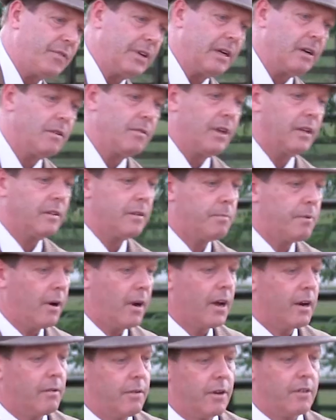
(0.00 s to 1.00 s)
fear that the
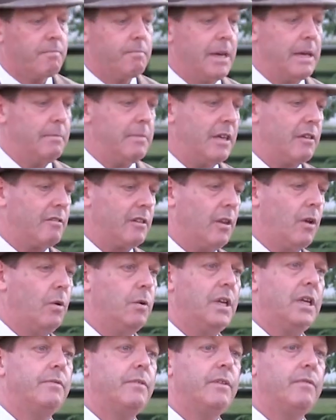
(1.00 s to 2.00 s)
progress may be
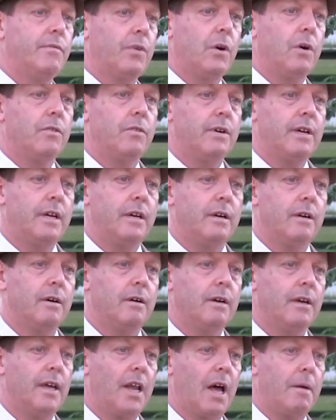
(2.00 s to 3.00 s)
slowed even further
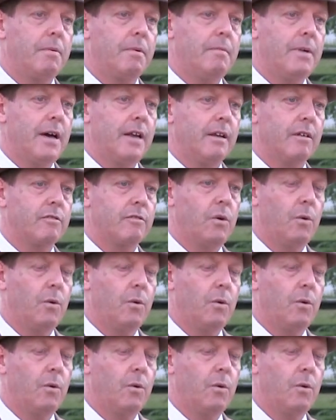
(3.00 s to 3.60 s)
here at Appomattox